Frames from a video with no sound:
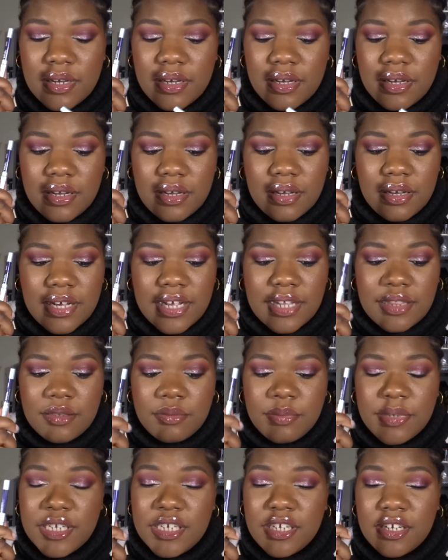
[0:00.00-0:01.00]
at the
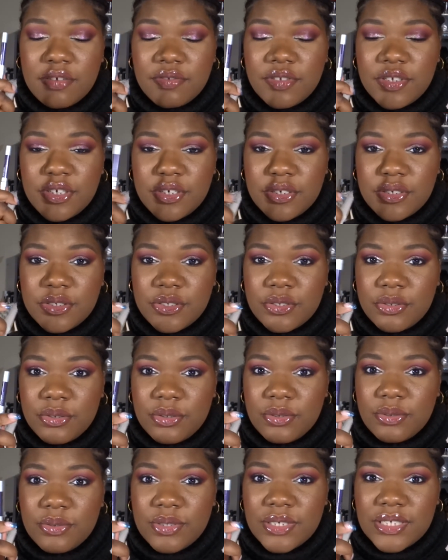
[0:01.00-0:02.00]
beginning of the year,
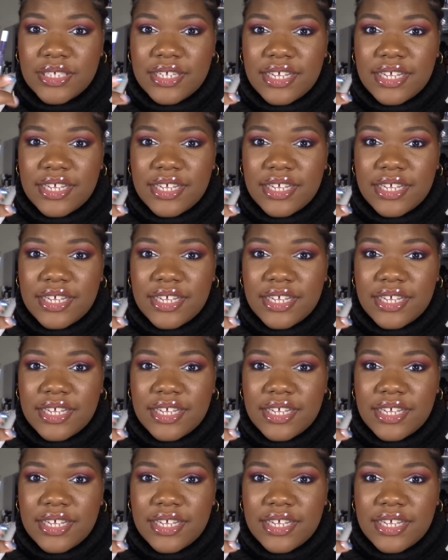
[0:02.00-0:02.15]
so